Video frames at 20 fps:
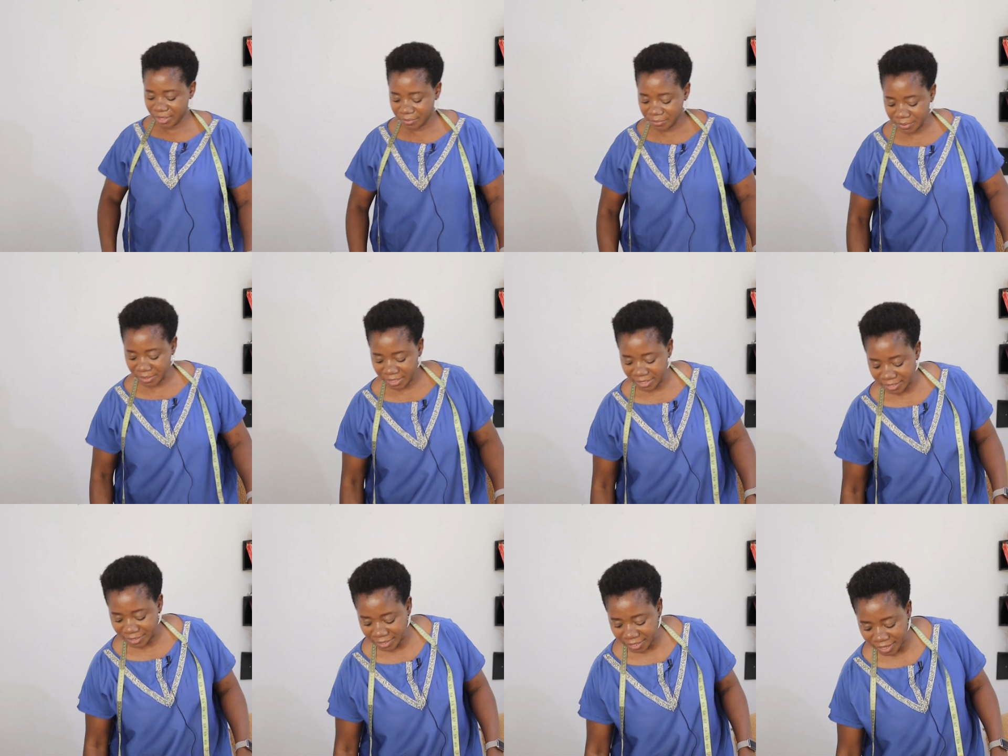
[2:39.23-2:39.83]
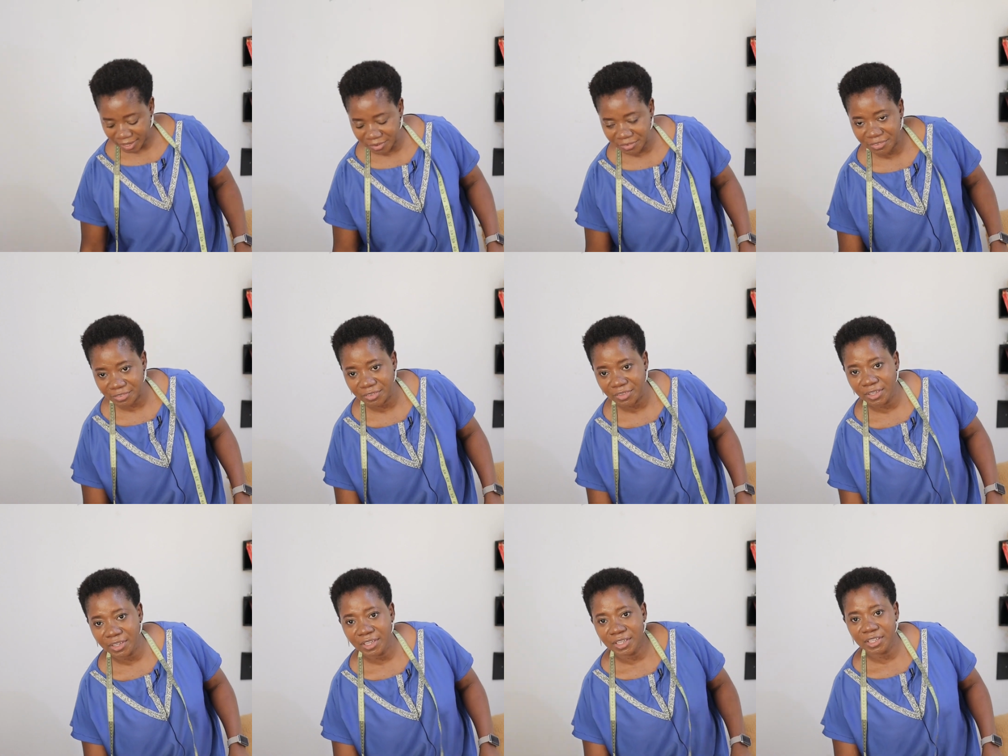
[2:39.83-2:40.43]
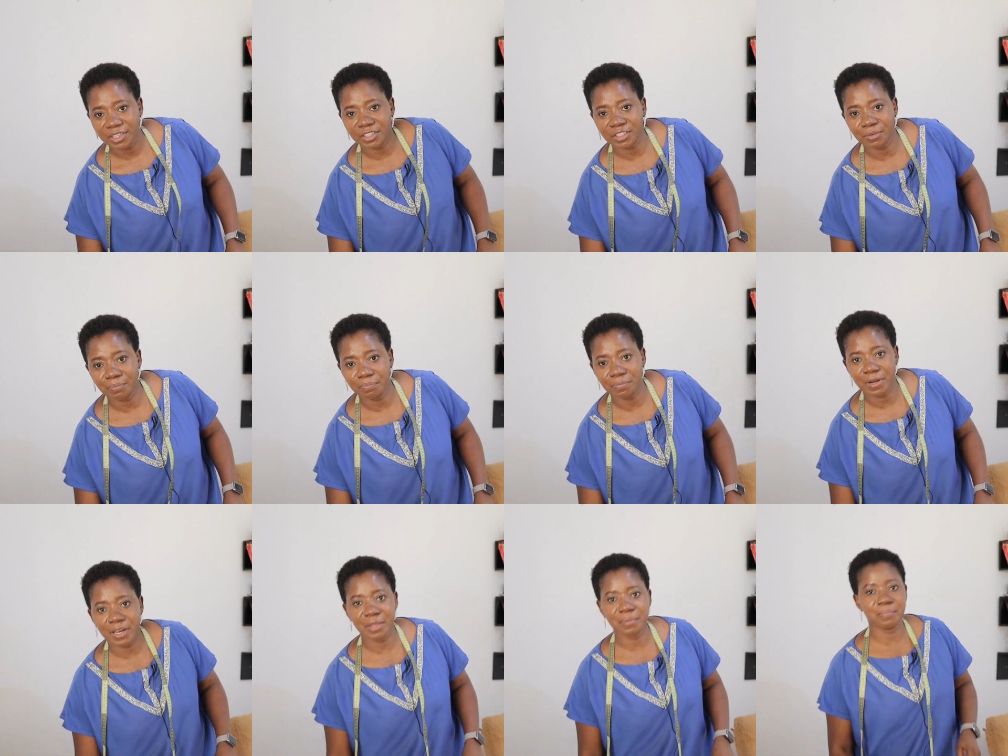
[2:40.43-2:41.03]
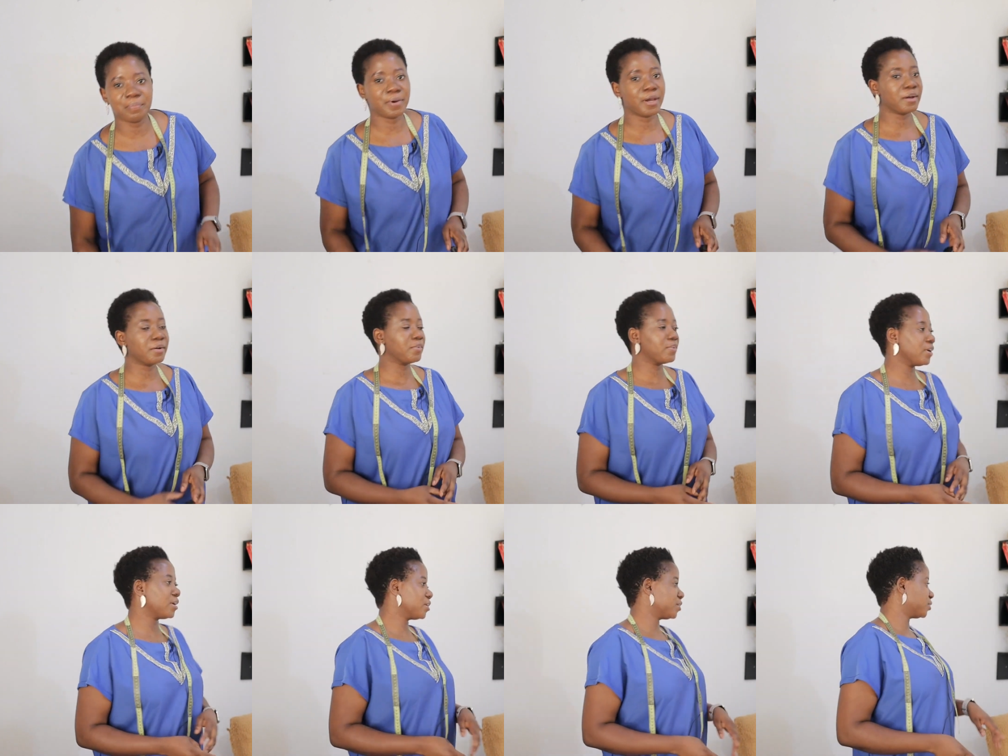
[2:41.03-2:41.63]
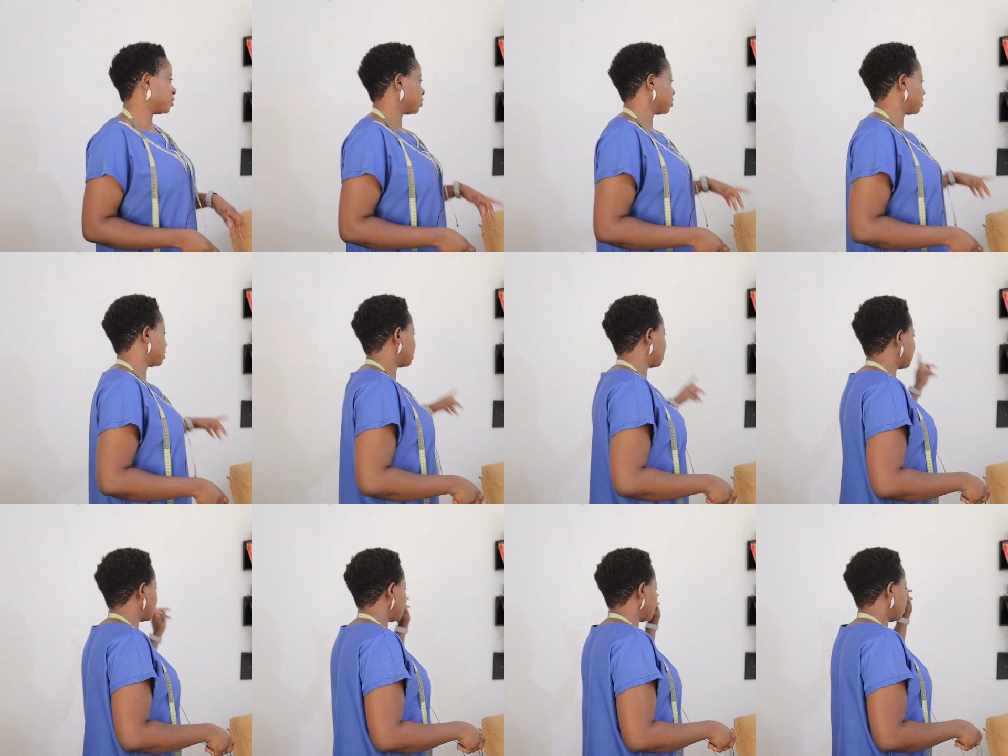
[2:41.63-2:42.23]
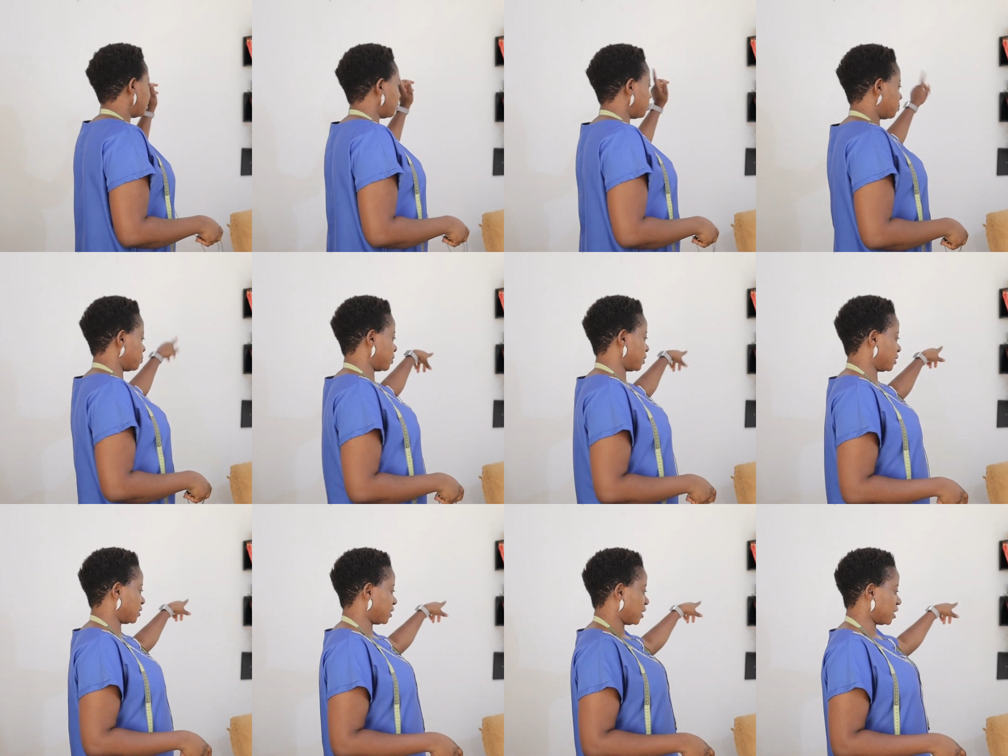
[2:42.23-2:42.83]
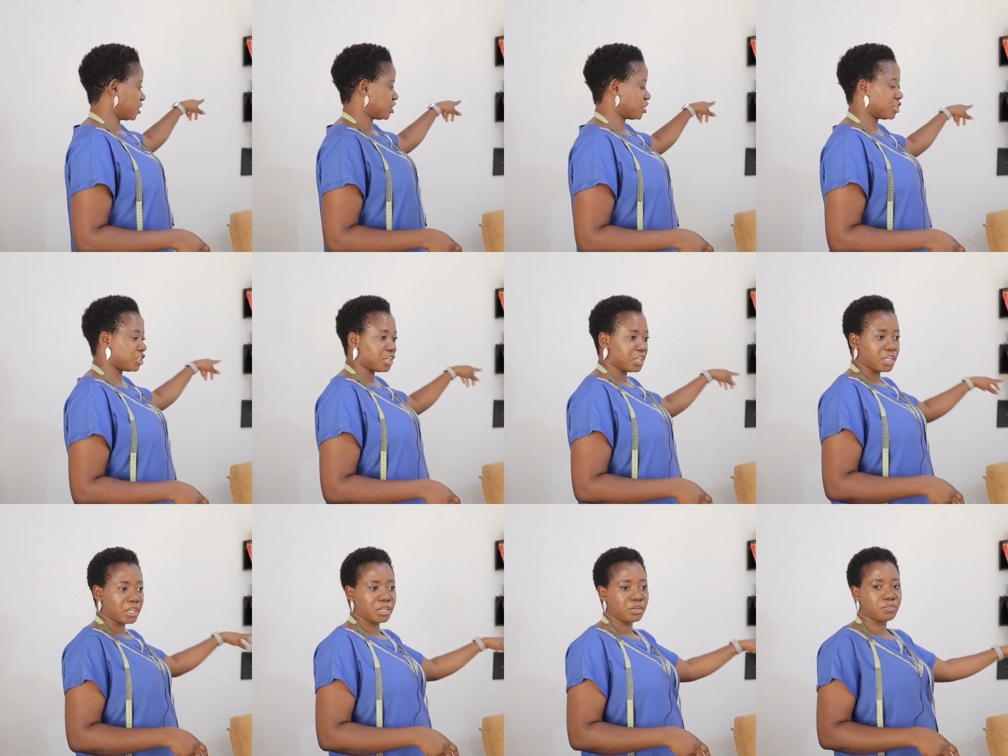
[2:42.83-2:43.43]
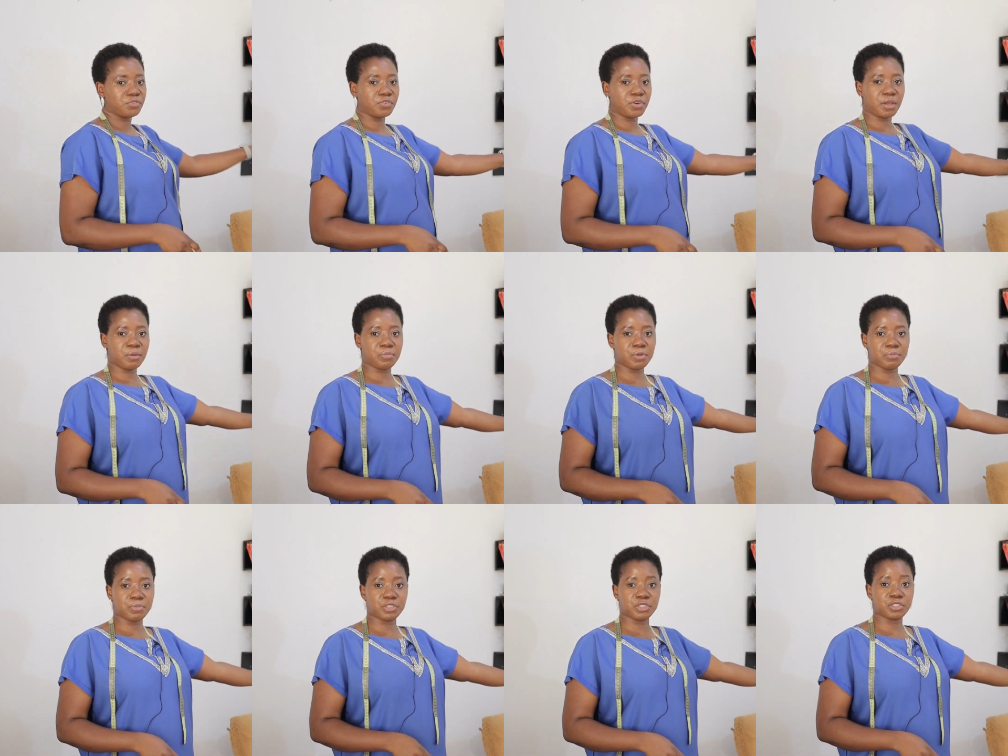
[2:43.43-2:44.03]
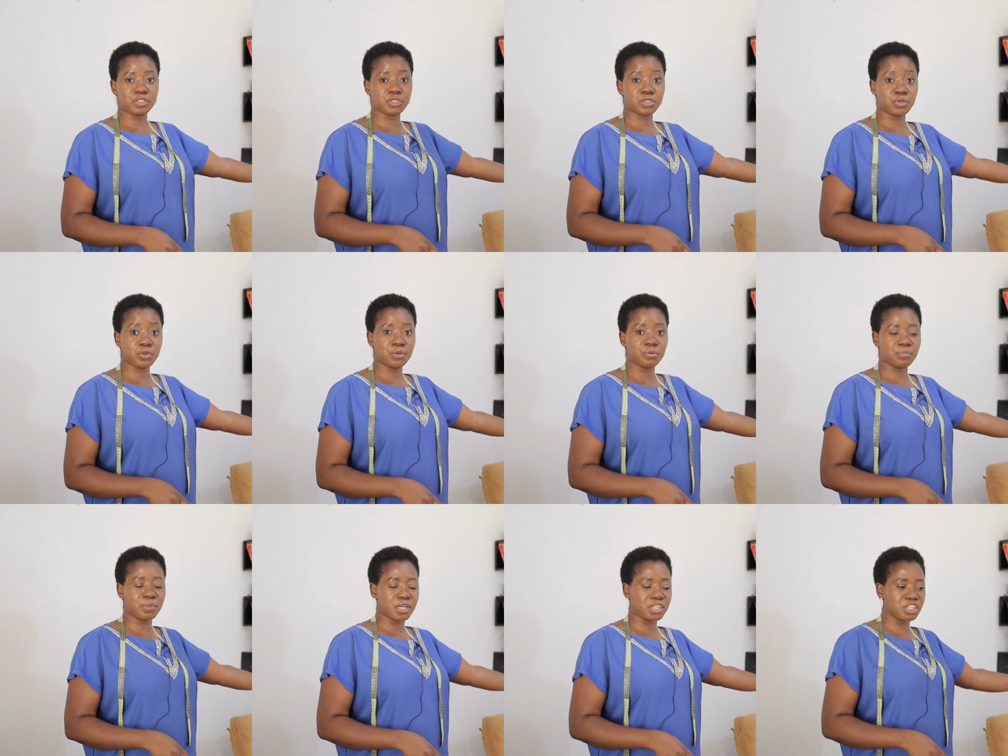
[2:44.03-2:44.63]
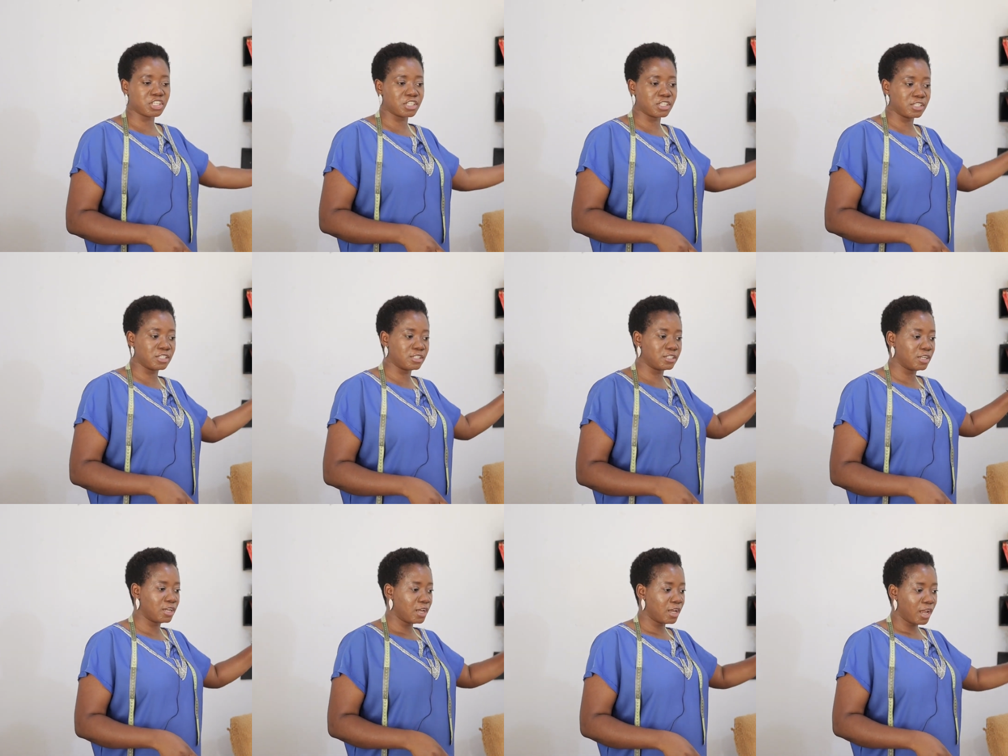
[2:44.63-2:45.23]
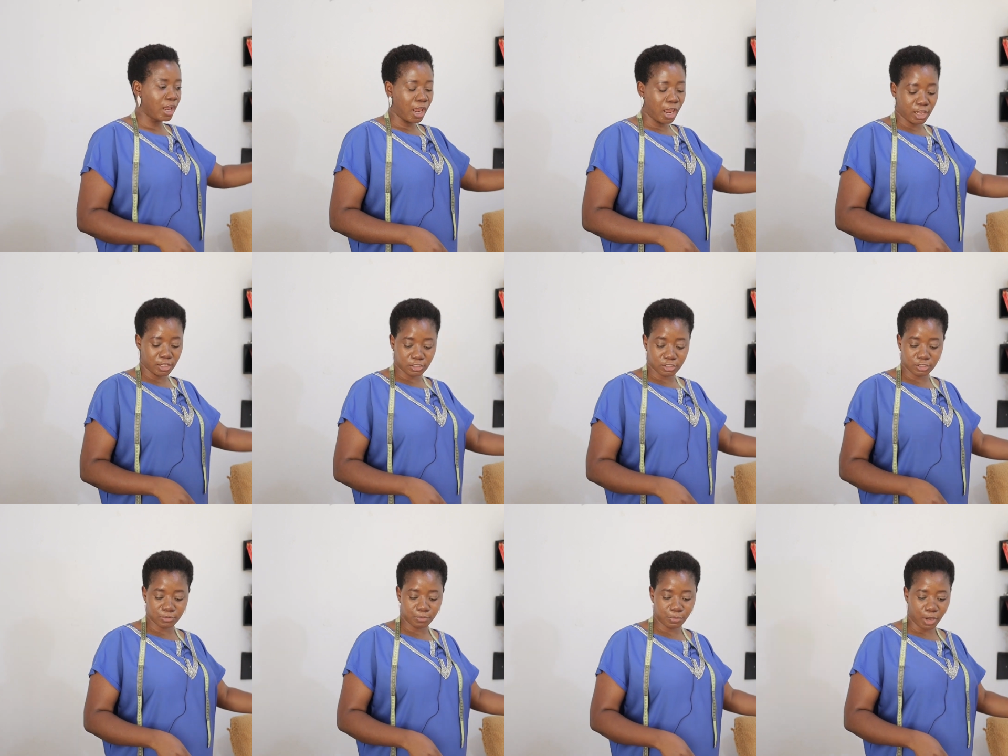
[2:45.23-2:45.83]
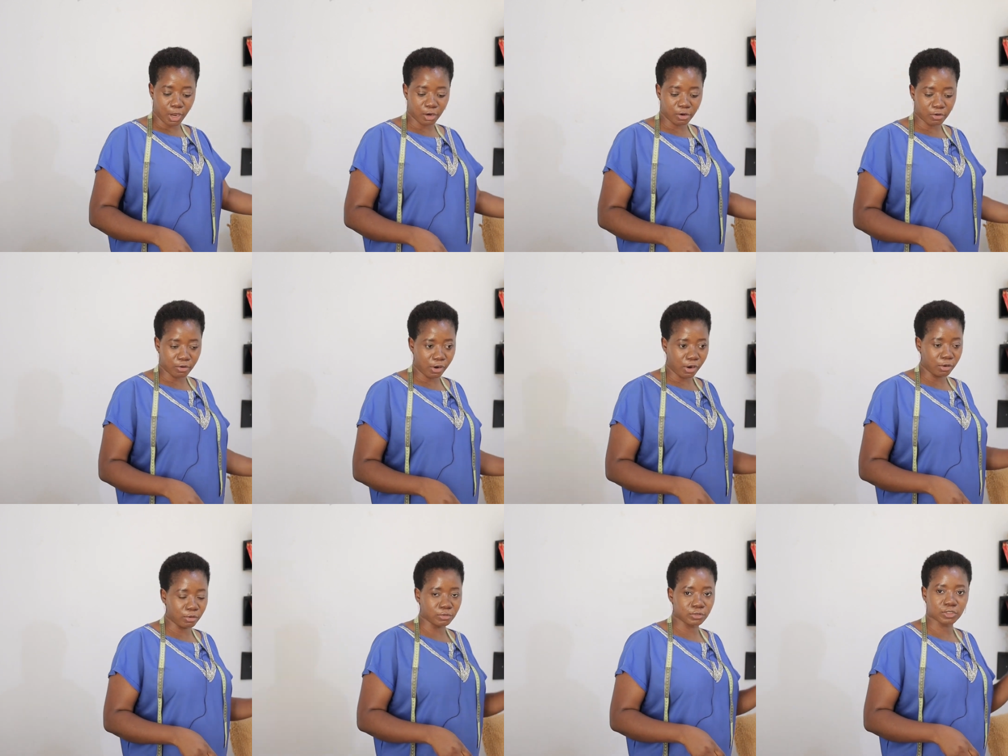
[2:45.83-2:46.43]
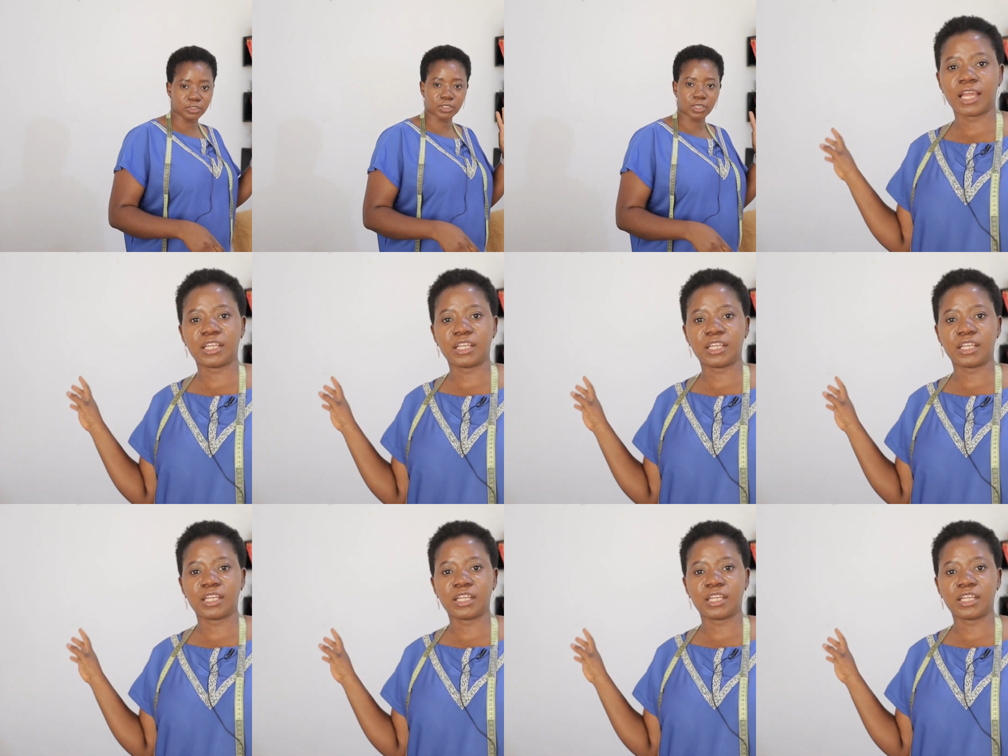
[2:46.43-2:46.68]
we can have the plain background with that shelf and maybe the sewing machine as the background.